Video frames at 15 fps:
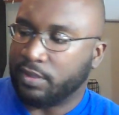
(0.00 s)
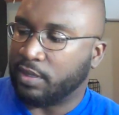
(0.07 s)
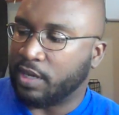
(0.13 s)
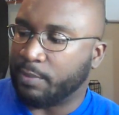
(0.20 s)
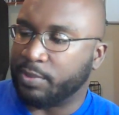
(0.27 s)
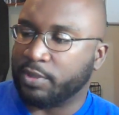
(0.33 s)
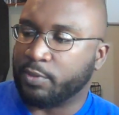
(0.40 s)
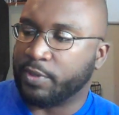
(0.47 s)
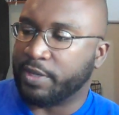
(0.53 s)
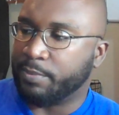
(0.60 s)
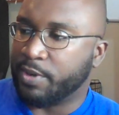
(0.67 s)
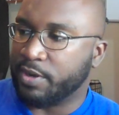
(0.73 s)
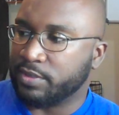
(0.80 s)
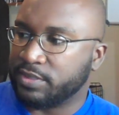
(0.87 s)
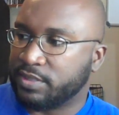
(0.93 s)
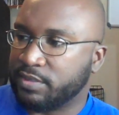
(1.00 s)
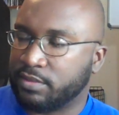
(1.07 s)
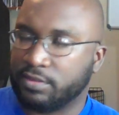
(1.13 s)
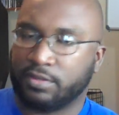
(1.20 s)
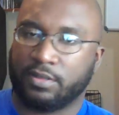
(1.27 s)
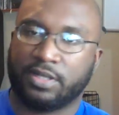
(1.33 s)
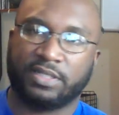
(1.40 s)
couple of quick bursts,
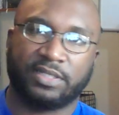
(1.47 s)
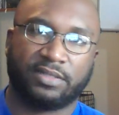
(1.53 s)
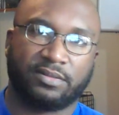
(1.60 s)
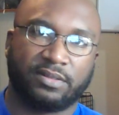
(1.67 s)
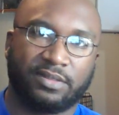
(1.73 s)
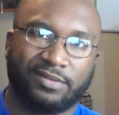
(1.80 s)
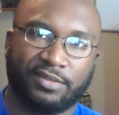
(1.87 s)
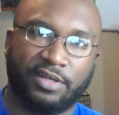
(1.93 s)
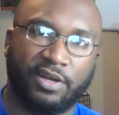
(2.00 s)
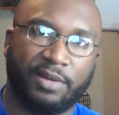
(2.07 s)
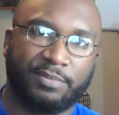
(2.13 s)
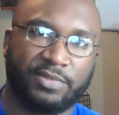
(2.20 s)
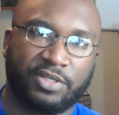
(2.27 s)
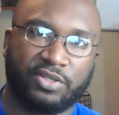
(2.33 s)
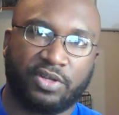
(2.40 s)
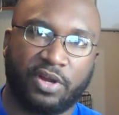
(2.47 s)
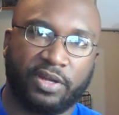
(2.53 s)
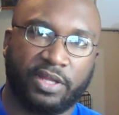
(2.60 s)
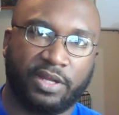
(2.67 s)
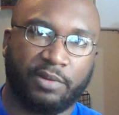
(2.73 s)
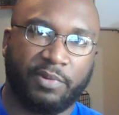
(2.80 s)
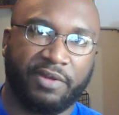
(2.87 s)
so because you know I'm
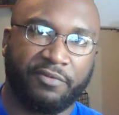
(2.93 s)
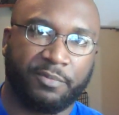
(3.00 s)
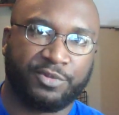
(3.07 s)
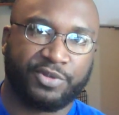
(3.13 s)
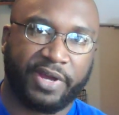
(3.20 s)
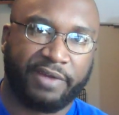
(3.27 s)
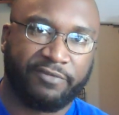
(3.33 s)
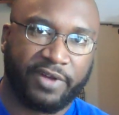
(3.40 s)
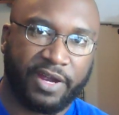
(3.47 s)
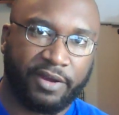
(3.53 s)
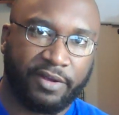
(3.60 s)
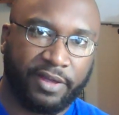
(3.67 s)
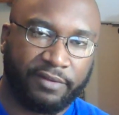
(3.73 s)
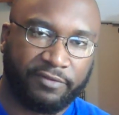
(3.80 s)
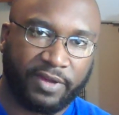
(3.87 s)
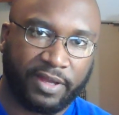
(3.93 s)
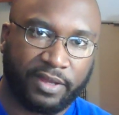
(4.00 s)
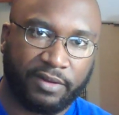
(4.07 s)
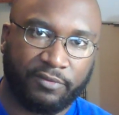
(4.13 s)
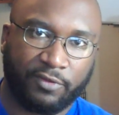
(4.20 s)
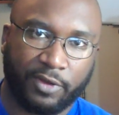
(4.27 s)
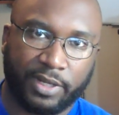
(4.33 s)
starting to get away from dry firing if I
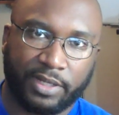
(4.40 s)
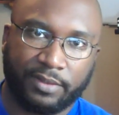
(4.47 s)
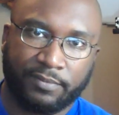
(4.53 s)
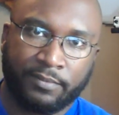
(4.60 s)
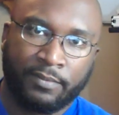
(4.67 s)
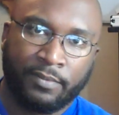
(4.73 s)
can avoid it.